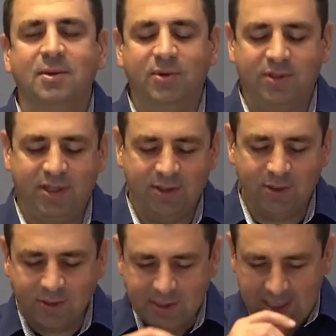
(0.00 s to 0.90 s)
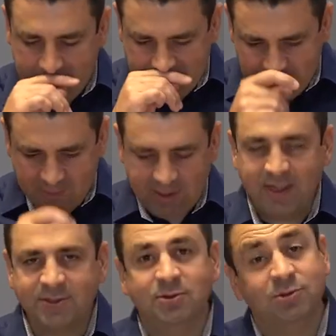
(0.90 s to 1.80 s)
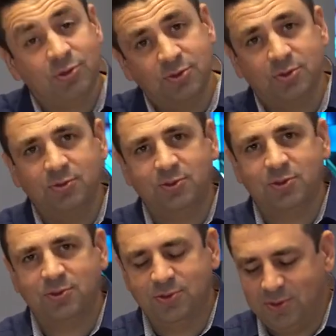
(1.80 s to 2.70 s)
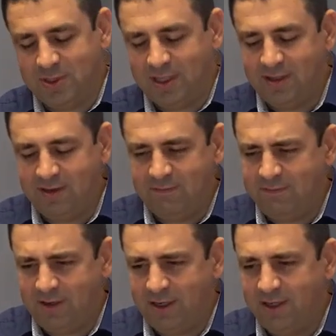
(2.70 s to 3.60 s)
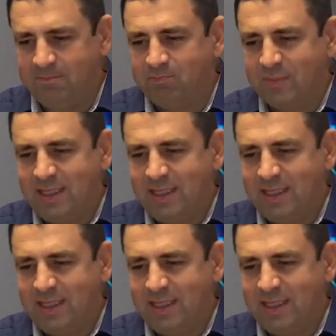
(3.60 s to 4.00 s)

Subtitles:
Within those lines, I would like to introduce you to a very